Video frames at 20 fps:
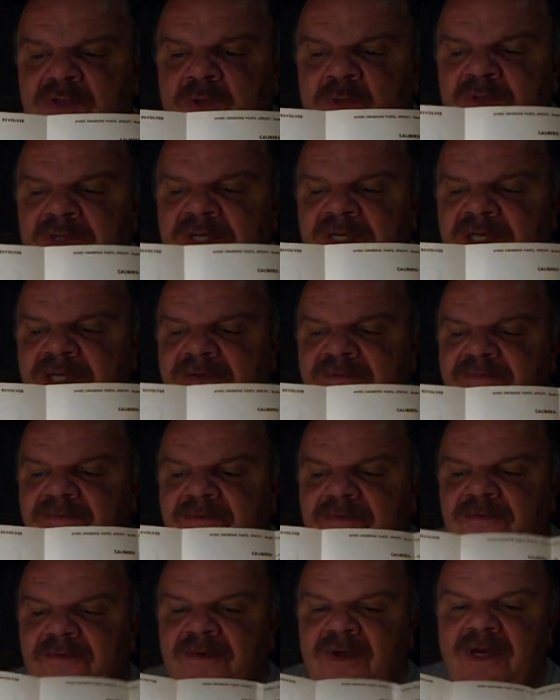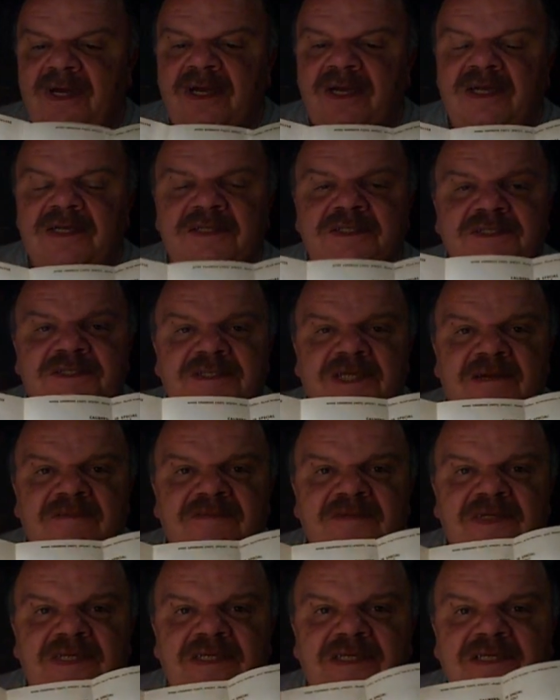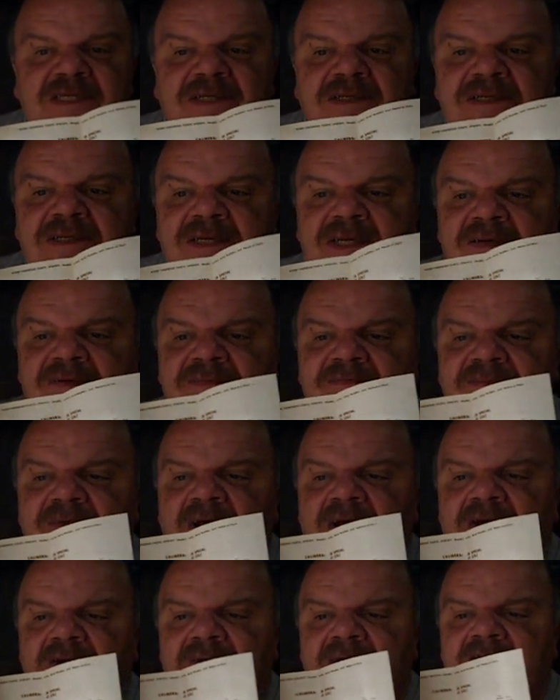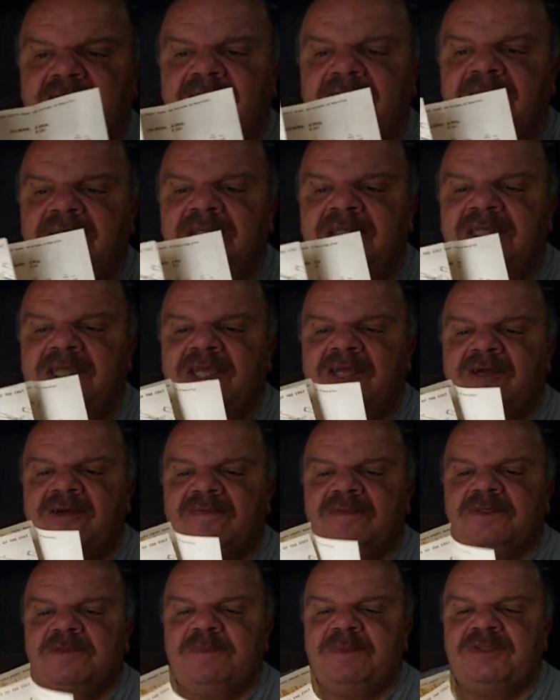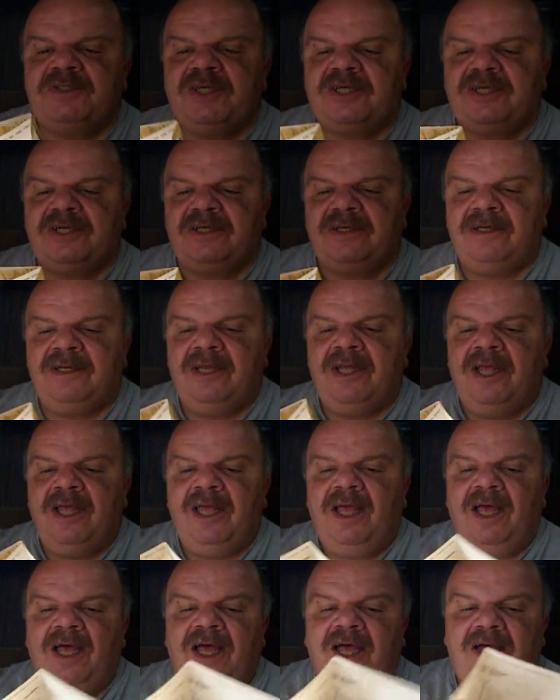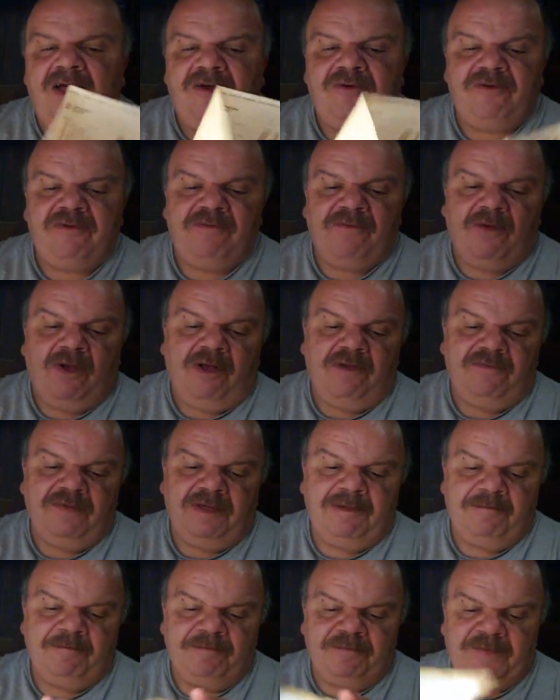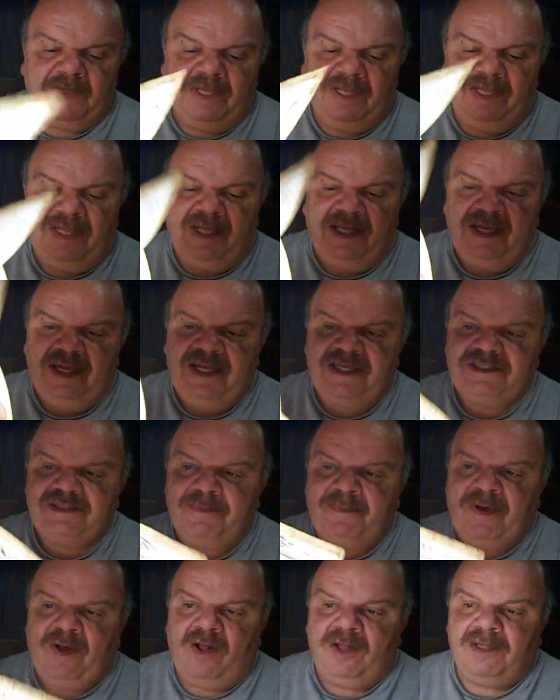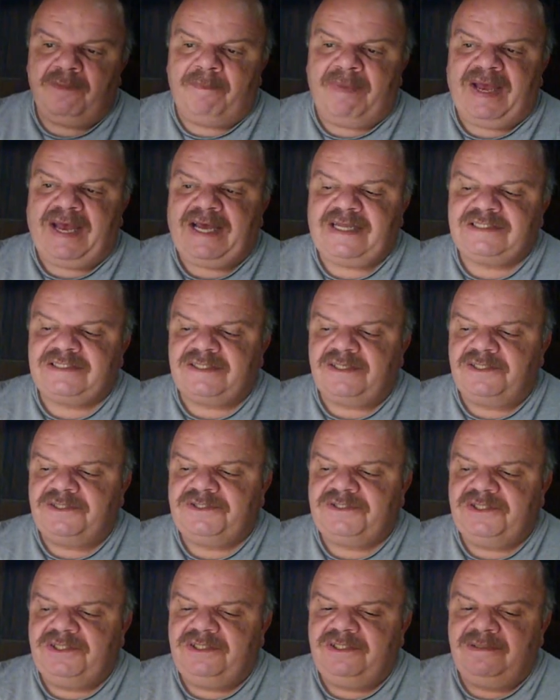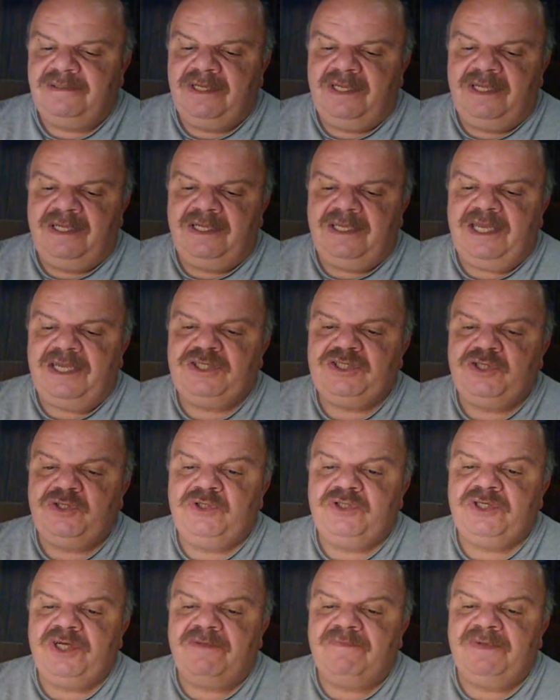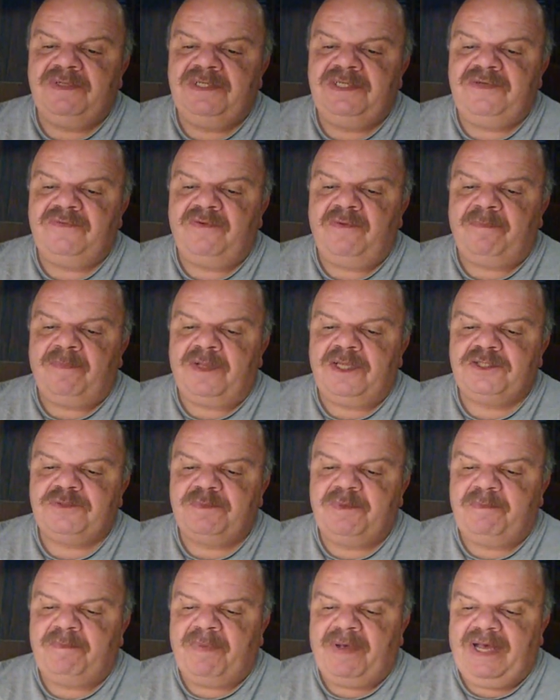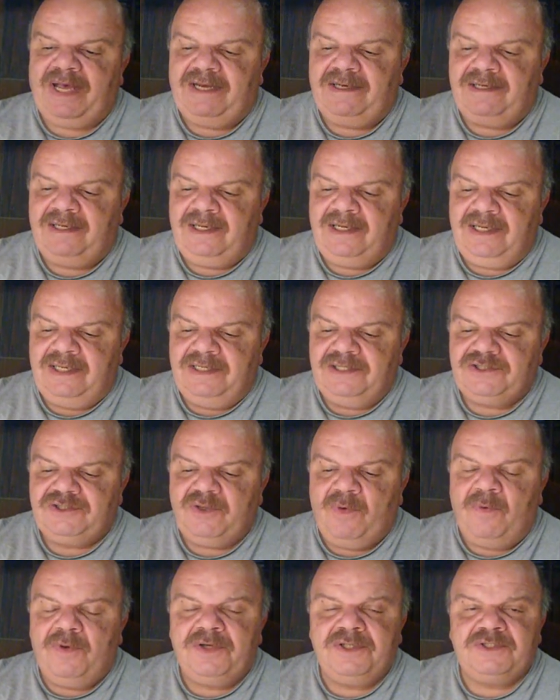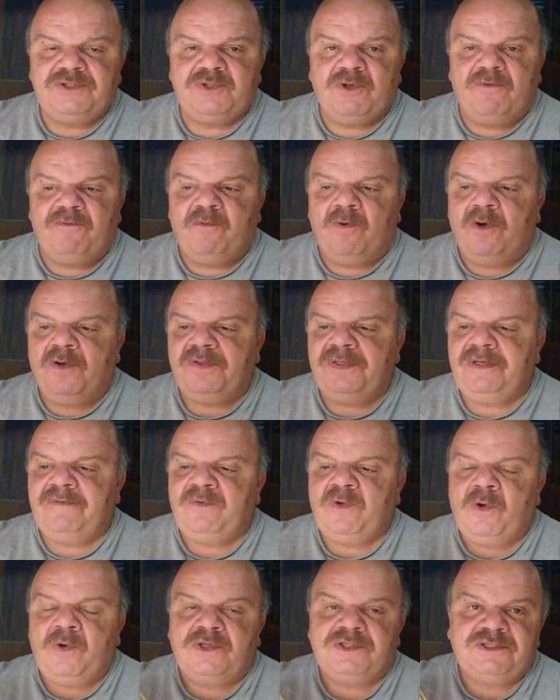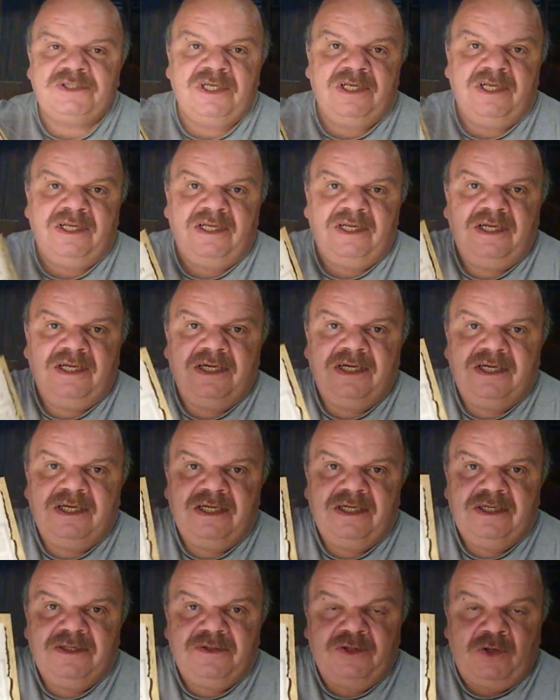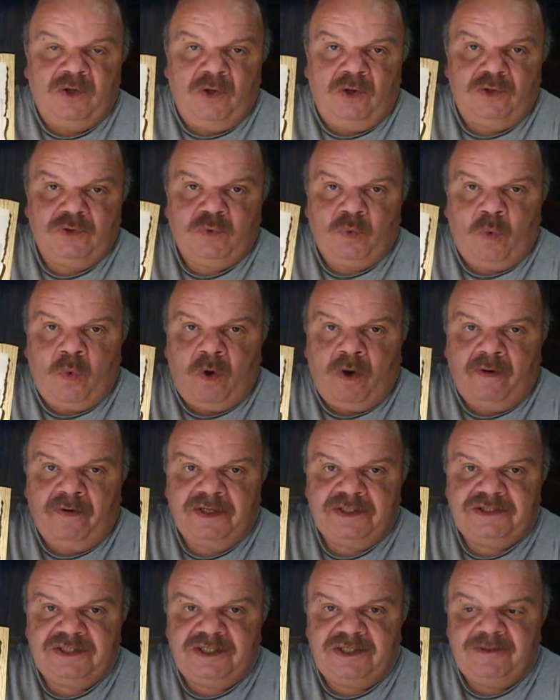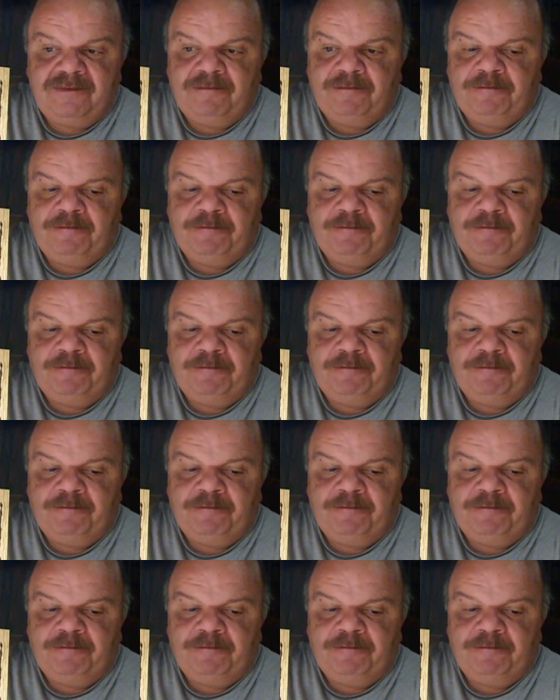you would need for the safety and firing and care of this particular revolver. Has all the parts listed in case you should ever need a replacement part, so on and so forth, and of course the Colt warranty.